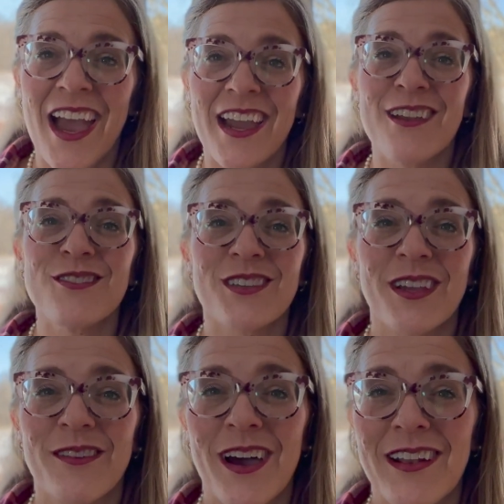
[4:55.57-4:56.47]
I usually
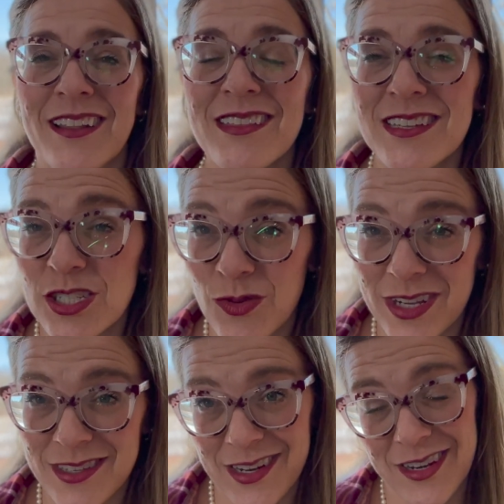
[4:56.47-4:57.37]
go out at least
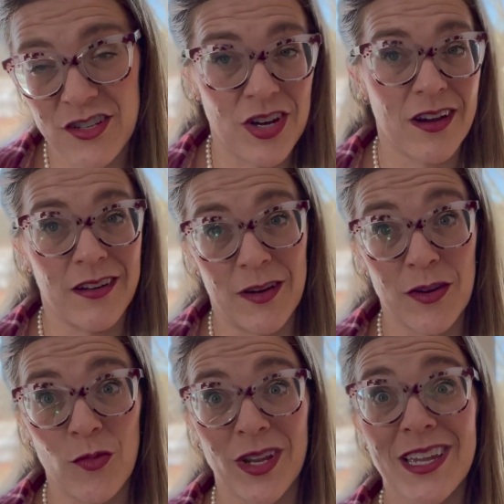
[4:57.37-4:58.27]
twice a day to check on
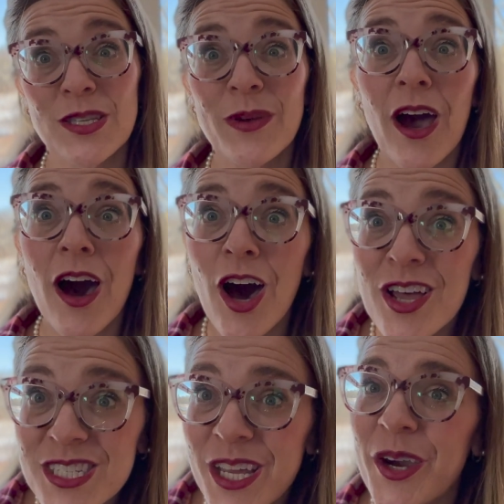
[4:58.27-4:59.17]
everyone because we
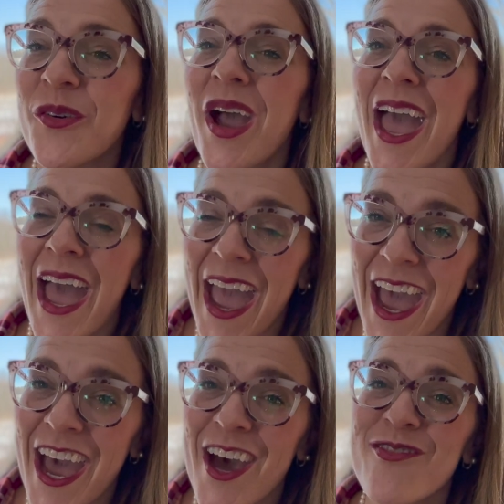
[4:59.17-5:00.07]
also
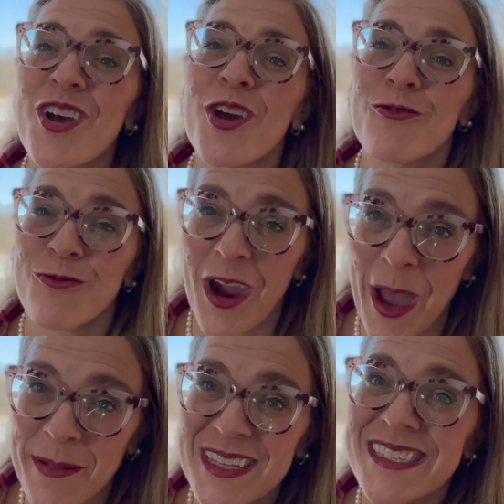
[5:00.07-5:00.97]
have
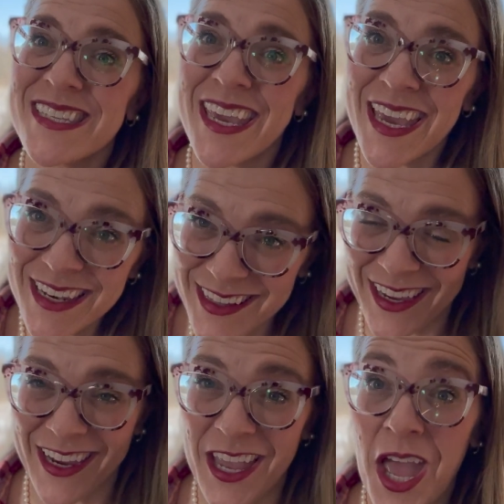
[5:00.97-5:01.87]
rabbits
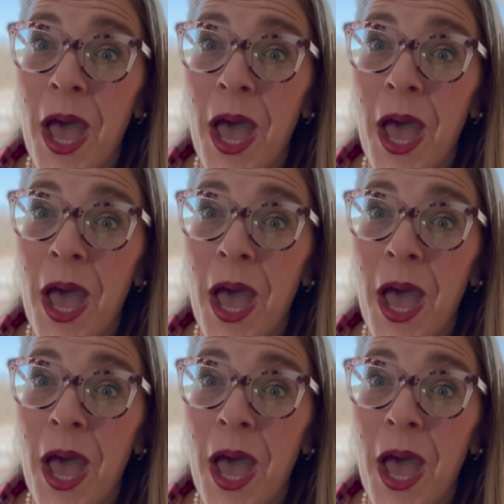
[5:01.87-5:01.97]
kindling.